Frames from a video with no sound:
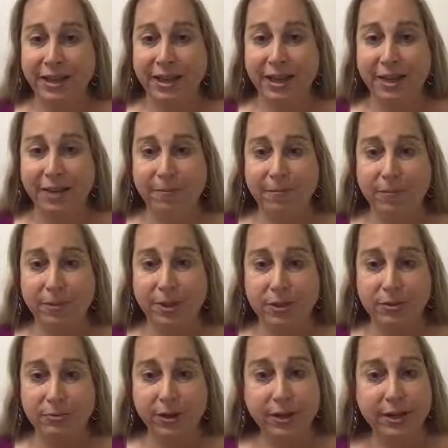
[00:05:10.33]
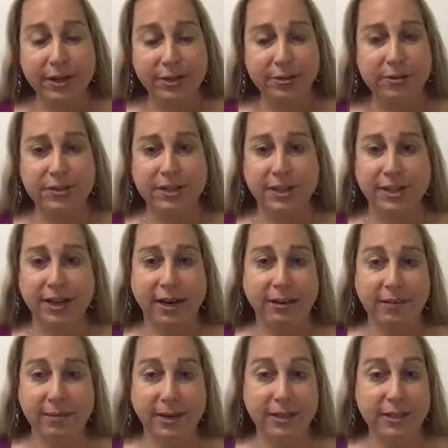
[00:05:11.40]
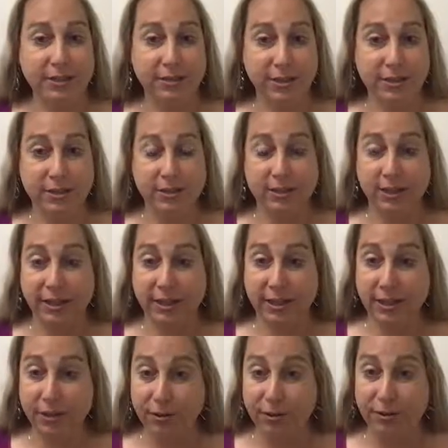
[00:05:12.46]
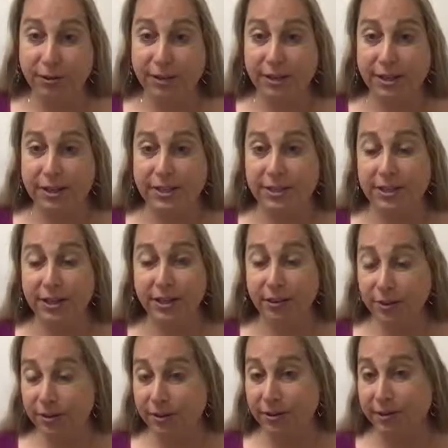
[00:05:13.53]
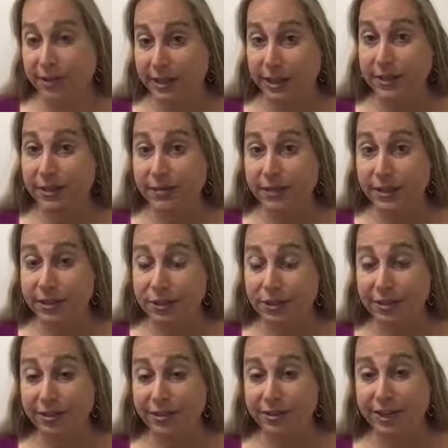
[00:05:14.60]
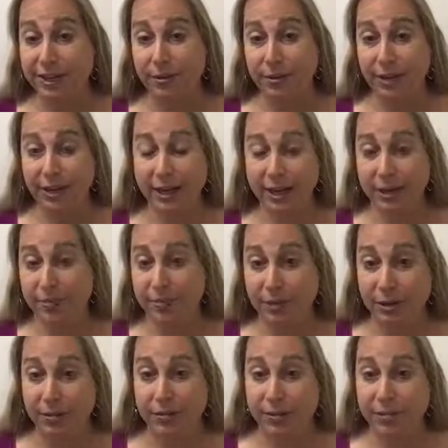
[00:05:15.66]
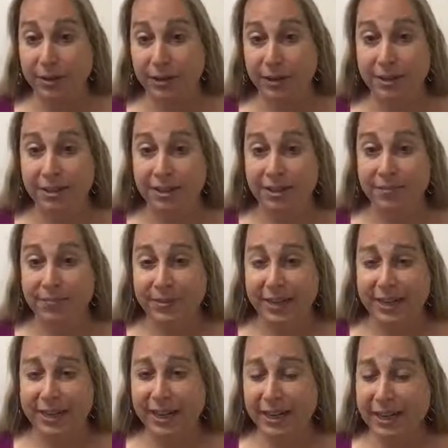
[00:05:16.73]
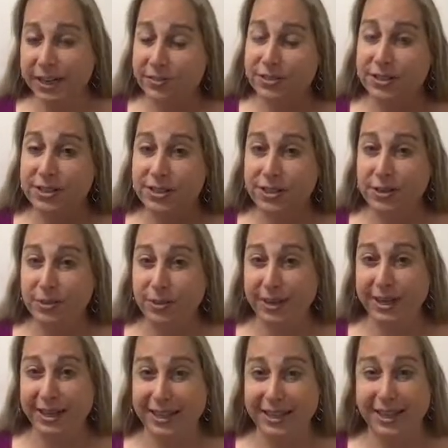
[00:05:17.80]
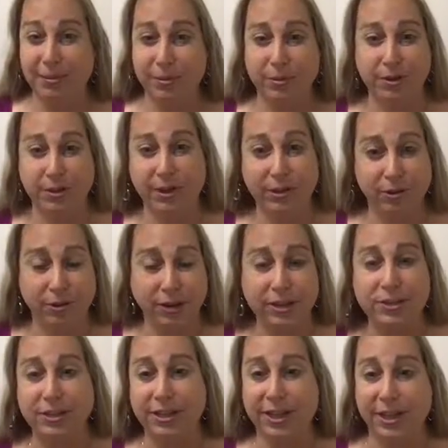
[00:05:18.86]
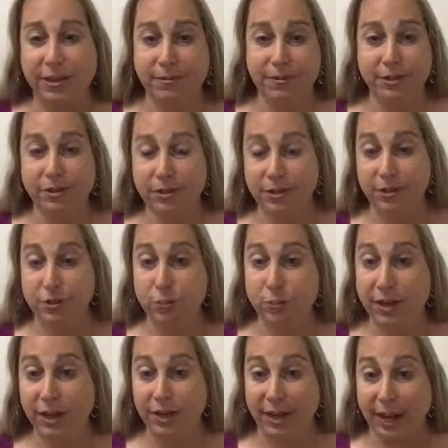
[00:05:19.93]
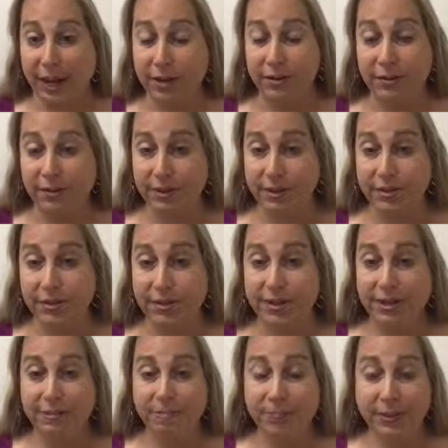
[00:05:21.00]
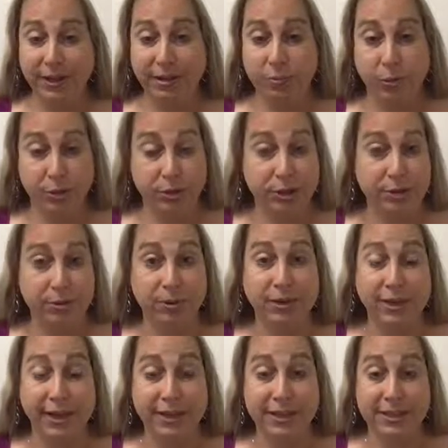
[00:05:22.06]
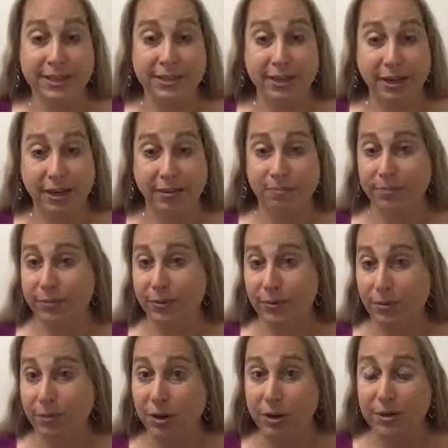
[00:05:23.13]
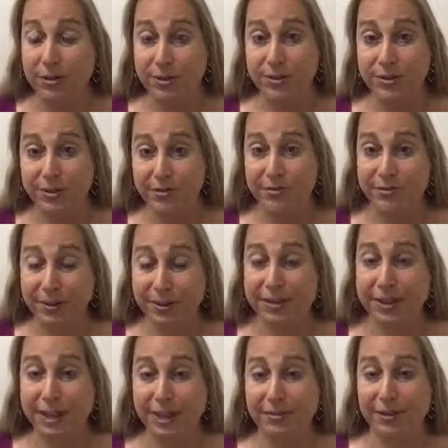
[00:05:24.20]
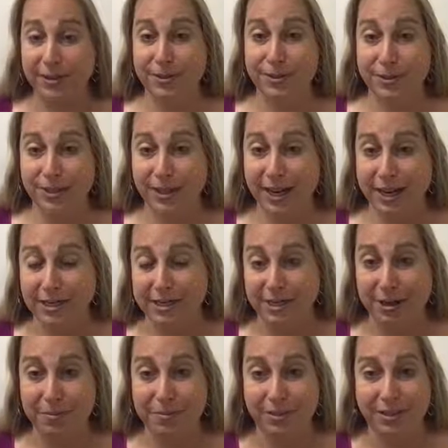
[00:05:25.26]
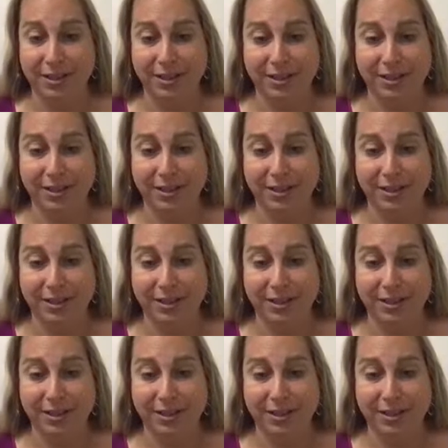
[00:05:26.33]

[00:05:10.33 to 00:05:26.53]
Um, but it's very interesting that effectively this looks like an integral and it's an integral of the delta function and we can kind of build from there. And it kind of gives you a sense of, wait, I could come up with an integration kind of function as well out of this in a more general case um, from all sorts of fun convolution concepts.